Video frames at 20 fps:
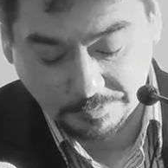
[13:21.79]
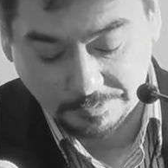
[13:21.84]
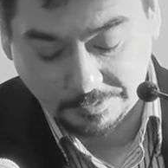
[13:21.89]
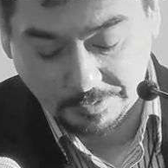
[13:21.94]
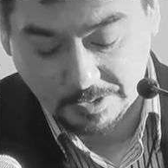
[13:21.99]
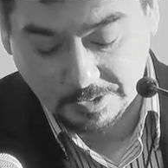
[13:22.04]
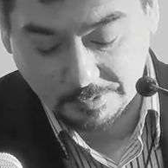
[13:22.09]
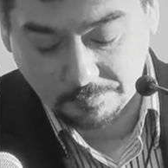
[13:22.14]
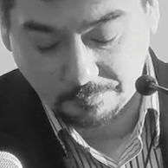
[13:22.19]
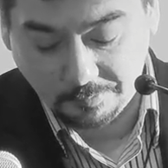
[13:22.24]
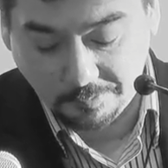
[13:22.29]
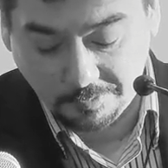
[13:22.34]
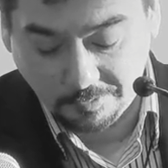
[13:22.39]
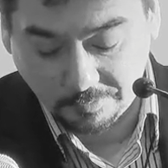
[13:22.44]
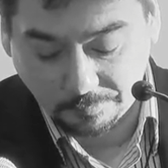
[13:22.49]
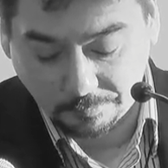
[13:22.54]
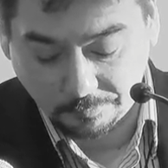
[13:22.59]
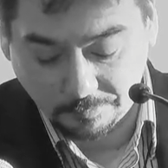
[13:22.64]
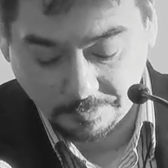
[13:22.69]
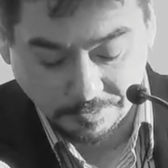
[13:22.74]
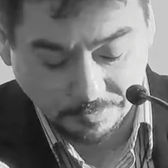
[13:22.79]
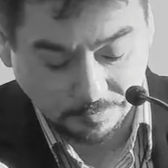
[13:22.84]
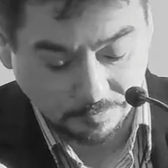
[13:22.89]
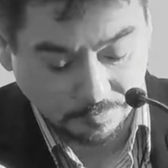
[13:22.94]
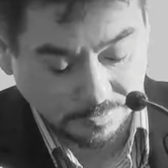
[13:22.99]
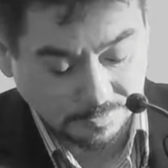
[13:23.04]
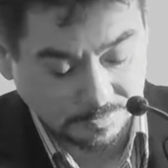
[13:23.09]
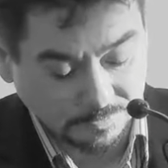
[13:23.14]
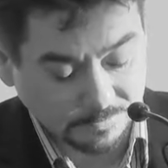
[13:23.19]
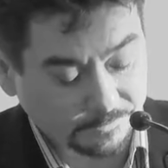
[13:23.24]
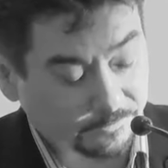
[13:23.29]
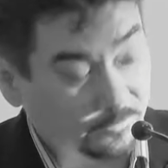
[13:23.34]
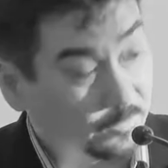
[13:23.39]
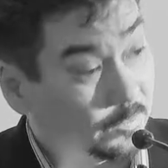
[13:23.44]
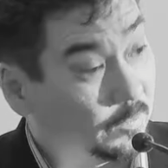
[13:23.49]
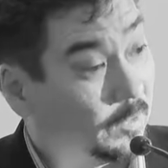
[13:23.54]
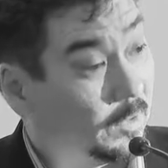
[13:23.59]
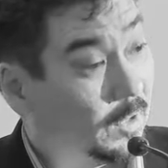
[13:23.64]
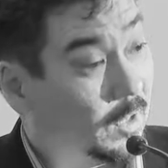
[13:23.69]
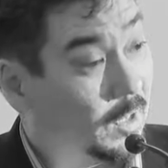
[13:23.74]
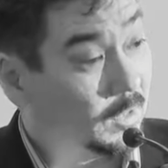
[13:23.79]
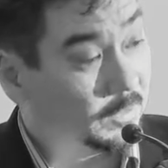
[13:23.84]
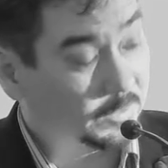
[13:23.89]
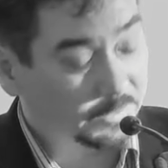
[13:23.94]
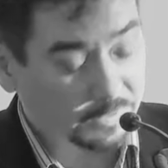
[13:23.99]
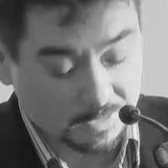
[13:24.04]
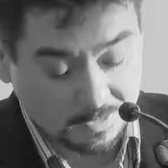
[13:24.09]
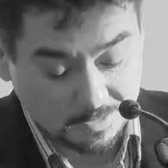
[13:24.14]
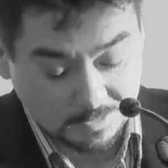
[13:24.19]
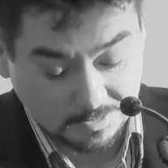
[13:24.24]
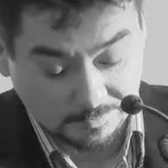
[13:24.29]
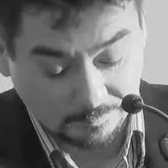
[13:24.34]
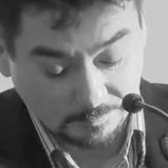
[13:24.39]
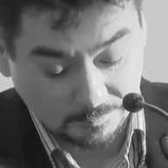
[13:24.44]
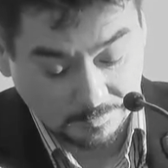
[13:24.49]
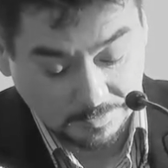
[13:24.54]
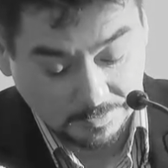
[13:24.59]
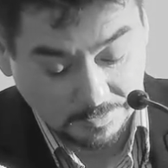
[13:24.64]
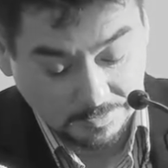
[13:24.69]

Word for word: and non-renewable resources for a long time